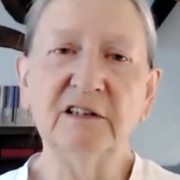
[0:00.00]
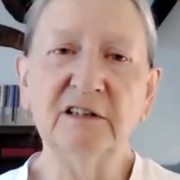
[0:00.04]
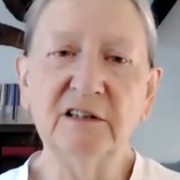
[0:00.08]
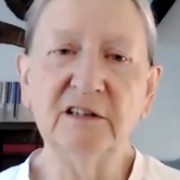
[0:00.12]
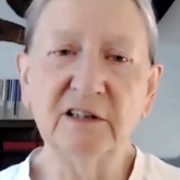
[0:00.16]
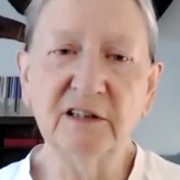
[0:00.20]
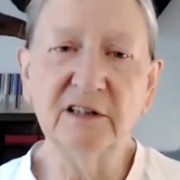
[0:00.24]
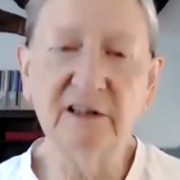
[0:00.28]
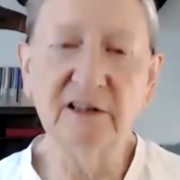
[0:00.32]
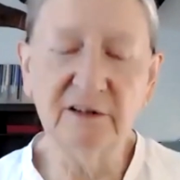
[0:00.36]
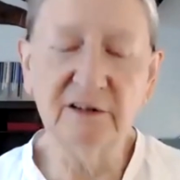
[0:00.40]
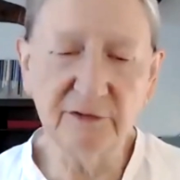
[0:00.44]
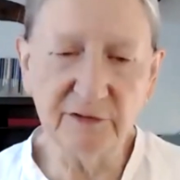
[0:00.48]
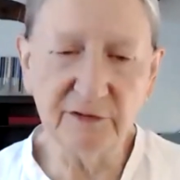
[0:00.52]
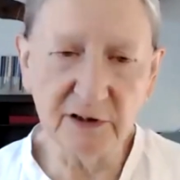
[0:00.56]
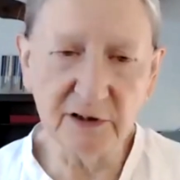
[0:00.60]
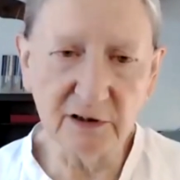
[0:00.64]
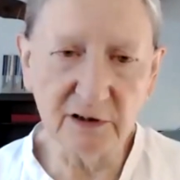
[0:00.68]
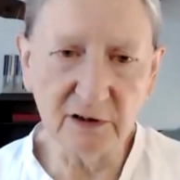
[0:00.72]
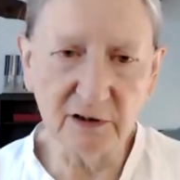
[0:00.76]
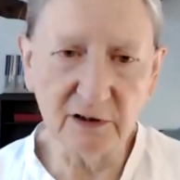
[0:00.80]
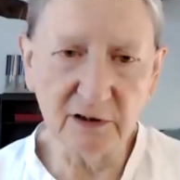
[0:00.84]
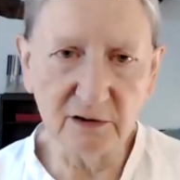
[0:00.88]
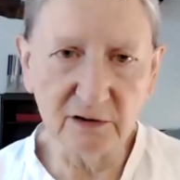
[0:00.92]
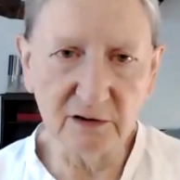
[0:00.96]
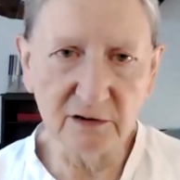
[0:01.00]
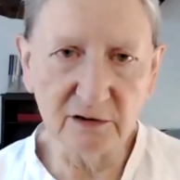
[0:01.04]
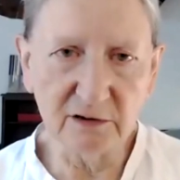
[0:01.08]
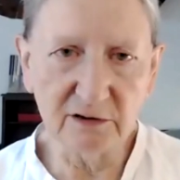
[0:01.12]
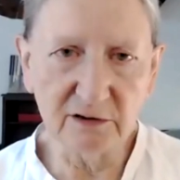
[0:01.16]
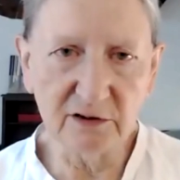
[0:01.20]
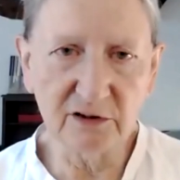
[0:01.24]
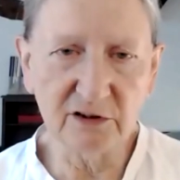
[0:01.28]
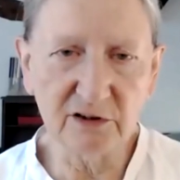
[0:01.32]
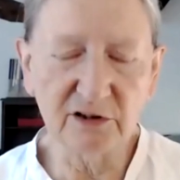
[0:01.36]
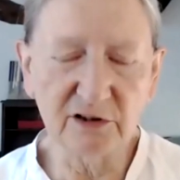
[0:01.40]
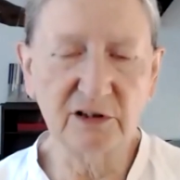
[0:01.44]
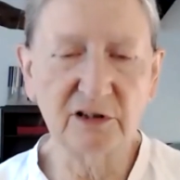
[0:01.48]
difficult
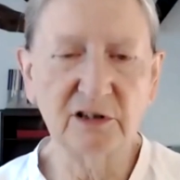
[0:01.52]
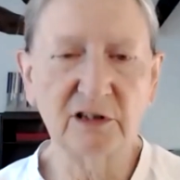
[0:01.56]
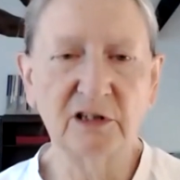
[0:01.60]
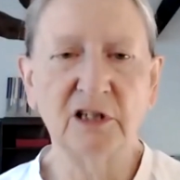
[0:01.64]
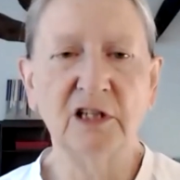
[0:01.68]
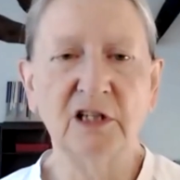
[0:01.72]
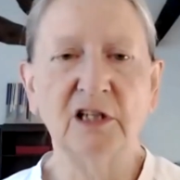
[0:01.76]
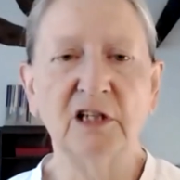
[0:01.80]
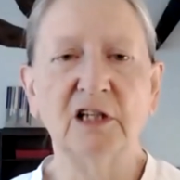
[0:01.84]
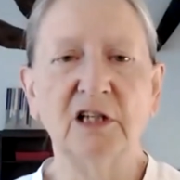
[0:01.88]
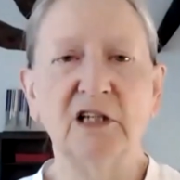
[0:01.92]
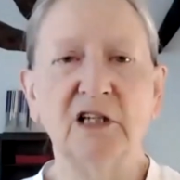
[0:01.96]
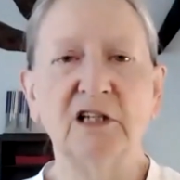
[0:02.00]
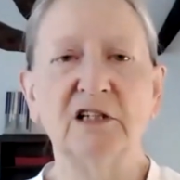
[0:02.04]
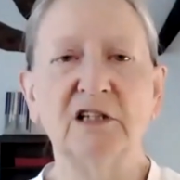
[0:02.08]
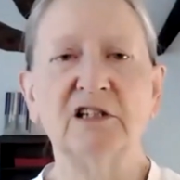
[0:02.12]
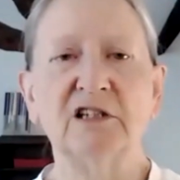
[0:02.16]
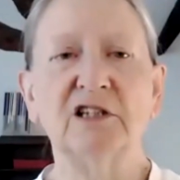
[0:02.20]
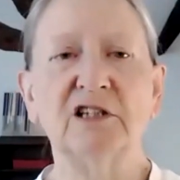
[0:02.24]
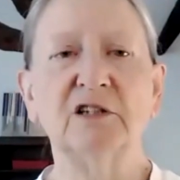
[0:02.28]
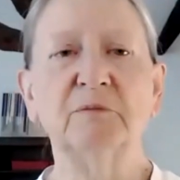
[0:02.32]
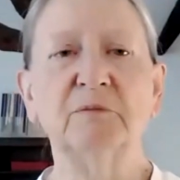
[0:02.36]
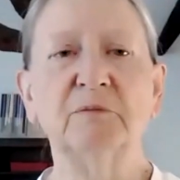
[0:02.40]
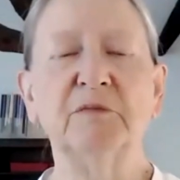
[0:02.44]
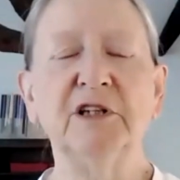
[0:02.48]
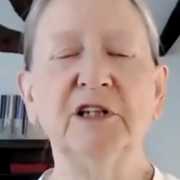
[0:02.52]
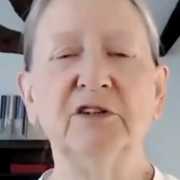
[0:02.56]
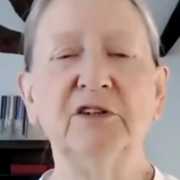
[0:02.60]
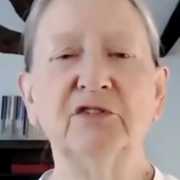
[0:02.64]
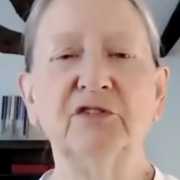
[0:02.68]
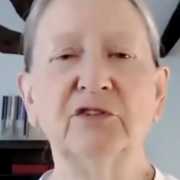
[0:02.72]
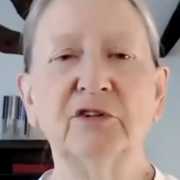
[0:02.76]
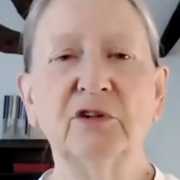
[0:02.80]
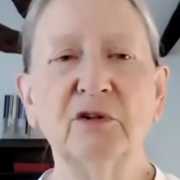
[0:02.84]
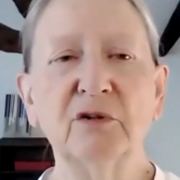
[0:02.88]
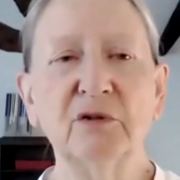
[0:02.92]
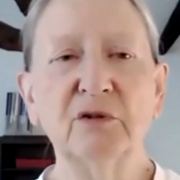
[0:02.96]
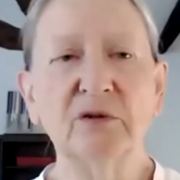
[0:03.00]
to be
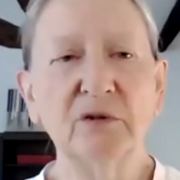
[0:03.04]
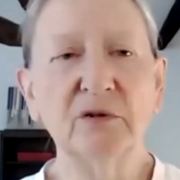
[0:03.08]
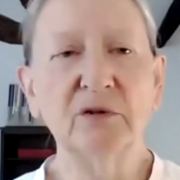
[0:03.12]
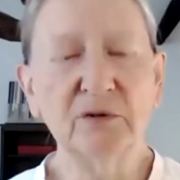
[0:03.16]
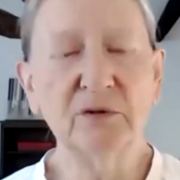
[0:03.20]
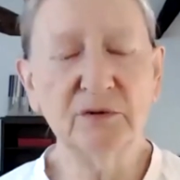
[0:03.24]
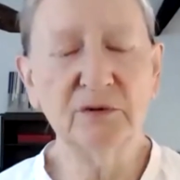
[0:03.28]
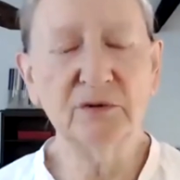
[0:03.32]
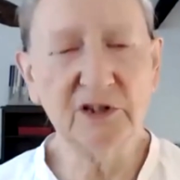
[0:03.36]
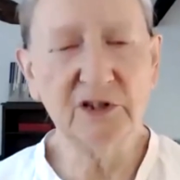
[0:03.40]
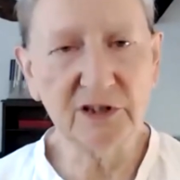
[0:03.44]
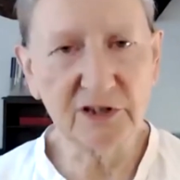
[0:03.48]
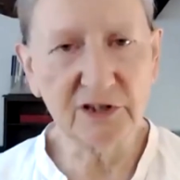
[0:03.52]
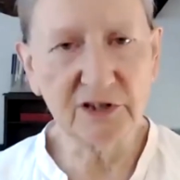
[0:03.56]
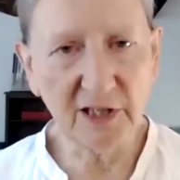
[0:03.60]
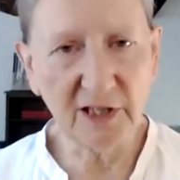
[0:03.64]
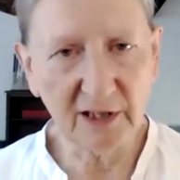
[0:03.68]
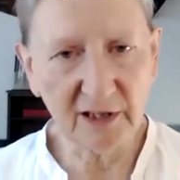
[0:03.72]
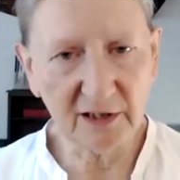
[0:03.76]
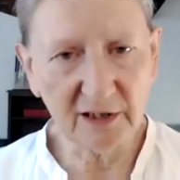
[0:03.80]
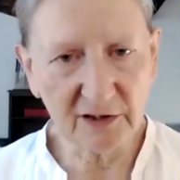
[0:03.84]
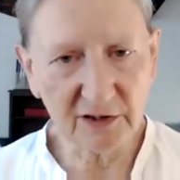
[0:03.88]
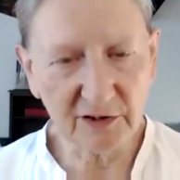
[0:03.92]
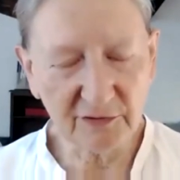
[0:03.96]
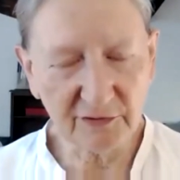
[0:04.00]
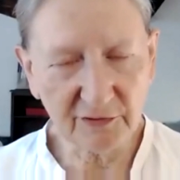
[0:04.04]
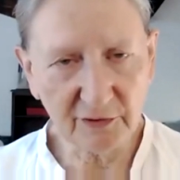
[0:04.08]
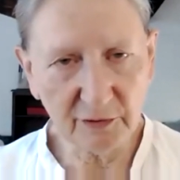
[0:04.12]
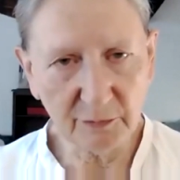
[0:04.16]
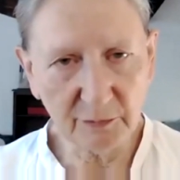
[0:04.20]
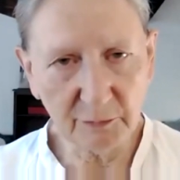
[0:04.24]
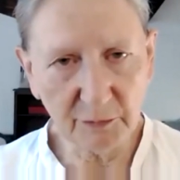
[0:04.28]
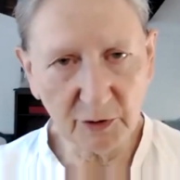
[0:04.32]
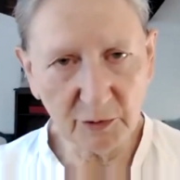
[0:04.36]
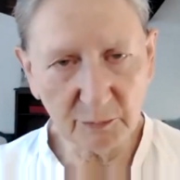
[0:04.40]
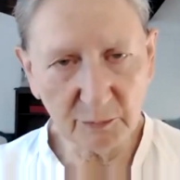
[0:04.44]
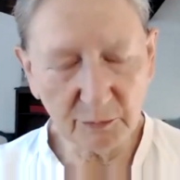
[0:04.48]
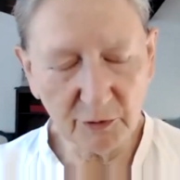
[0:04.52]
so detached from
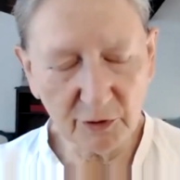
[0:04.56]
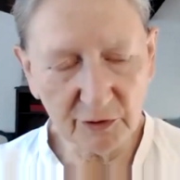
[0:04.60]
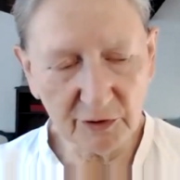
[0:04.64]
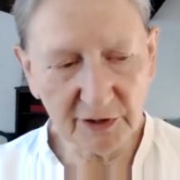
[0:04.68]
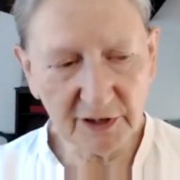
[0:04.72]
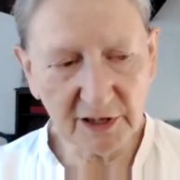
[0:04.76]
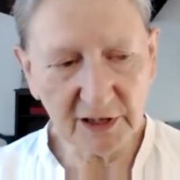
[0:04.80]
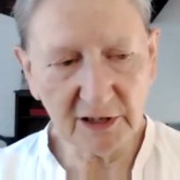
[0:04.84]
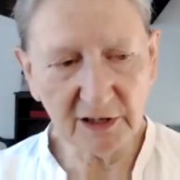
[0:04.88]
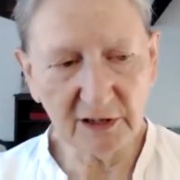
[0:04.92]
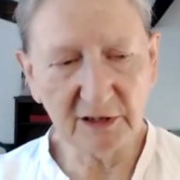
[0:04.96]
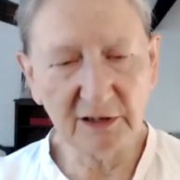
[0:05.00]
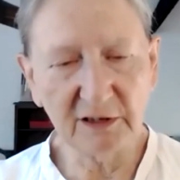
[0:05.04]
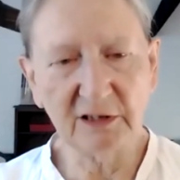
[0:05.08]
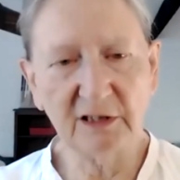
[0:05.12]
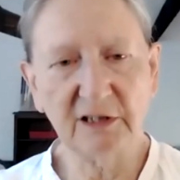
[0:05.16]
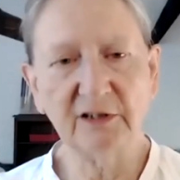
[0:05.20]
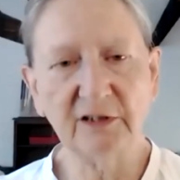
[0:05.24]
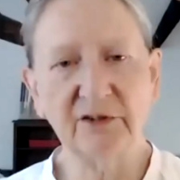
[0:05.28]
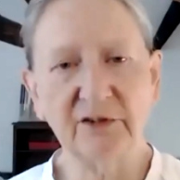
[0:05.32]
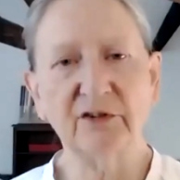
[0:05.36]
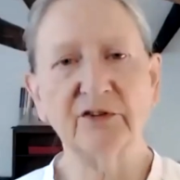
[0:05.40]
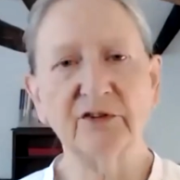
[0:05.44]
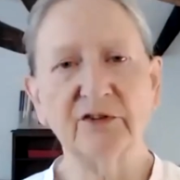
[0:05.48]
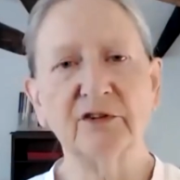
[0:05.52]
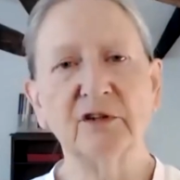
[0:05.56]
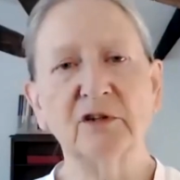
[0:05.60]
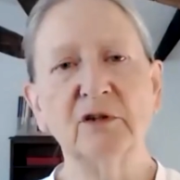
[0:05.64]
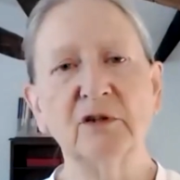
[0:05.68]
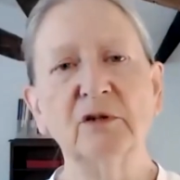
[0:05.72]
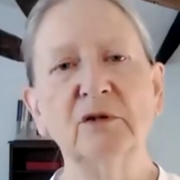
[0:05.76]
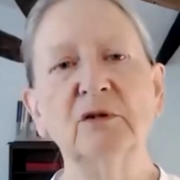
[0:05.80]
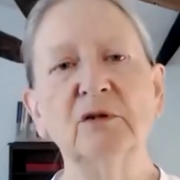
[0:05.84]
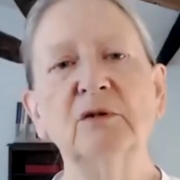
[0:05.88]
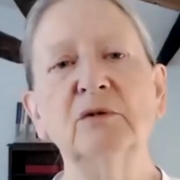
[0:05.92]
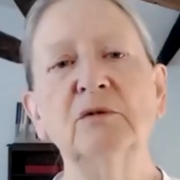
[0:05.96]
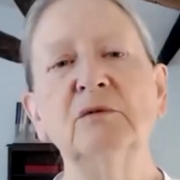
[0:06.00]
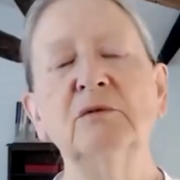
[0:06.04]
your body and
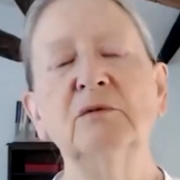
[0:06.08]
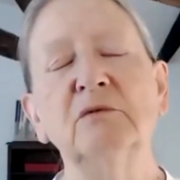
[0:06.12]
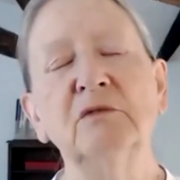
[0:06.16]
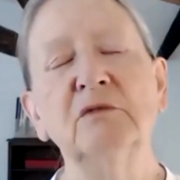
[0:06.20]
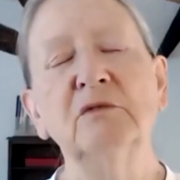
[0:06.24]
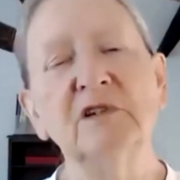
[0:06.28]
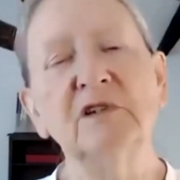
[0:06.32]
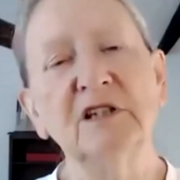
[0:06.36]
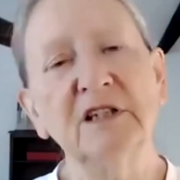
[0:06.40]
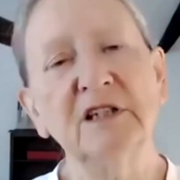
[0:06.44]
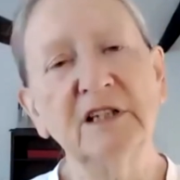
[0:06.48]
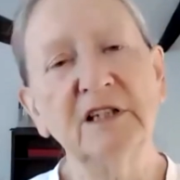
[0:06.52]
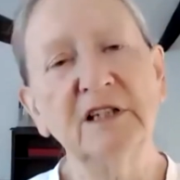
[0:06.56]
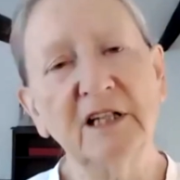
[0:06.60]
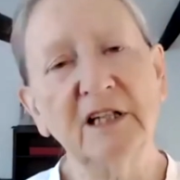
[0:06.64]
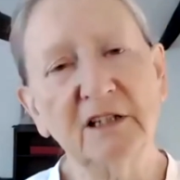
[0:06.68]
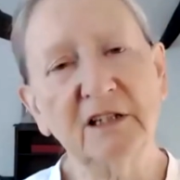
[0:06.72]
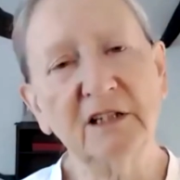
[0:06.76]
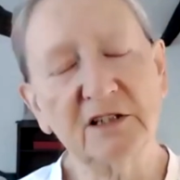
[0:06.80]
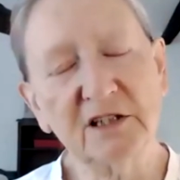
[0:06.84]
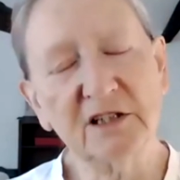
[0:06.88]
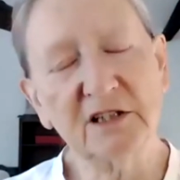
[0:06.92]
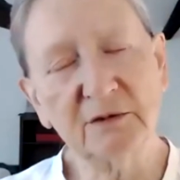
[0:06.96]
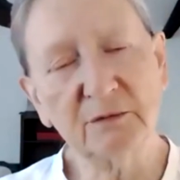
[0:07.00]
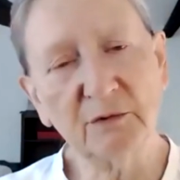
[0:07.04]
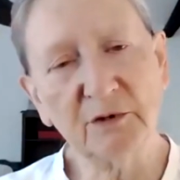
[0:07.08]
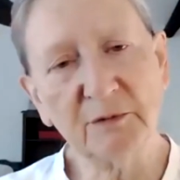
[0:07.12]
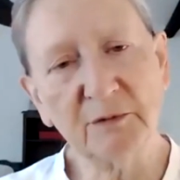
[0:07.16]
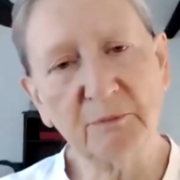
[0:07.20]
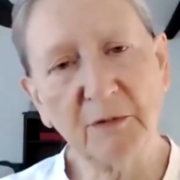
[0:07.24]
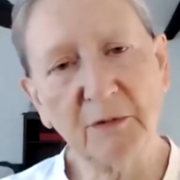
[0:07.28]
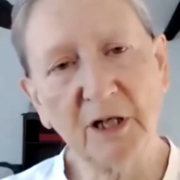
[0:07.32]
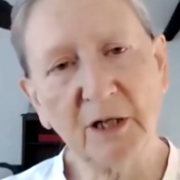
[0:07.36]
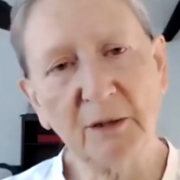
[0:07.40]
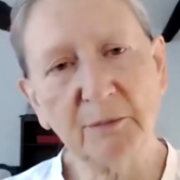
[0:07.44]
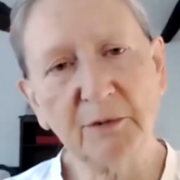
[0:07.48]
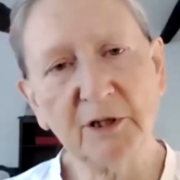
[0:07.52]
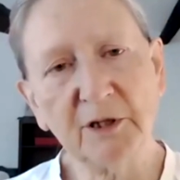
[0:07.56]
so connected with
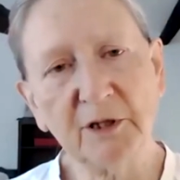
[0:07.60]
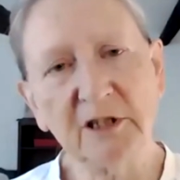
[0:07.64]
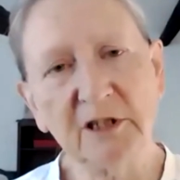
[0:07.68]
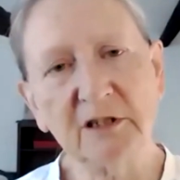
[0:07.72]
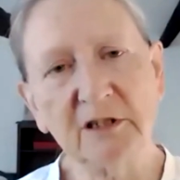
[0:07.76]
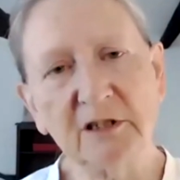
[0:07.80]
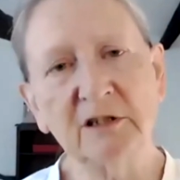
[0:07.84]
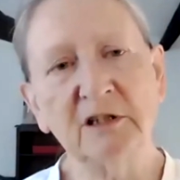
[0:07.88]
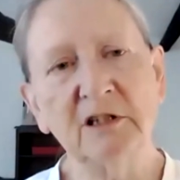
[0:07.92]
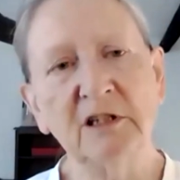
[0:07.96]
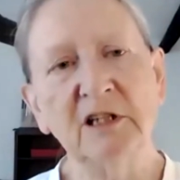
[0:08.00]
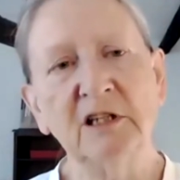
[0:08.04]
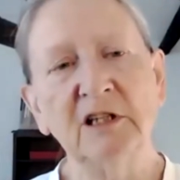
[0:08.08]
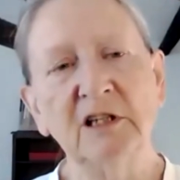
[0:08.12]
Baba